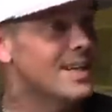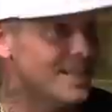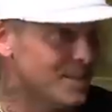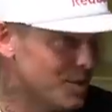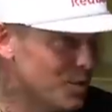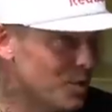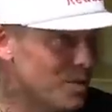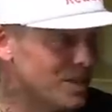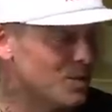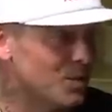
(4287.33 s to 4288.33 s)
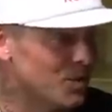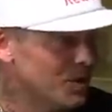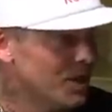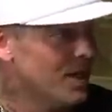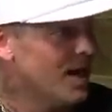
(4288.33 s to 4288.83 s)
into your mental."
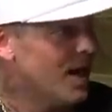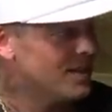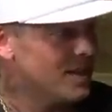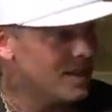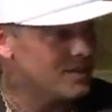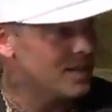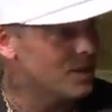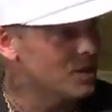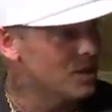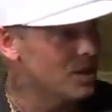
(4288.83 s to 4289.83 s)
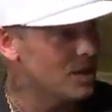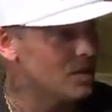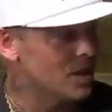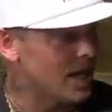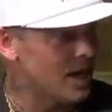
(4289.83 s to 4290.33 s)
Uh-huh. I think I said good luck
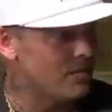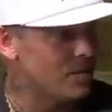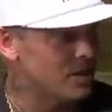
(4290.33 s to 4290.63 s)
or like have fun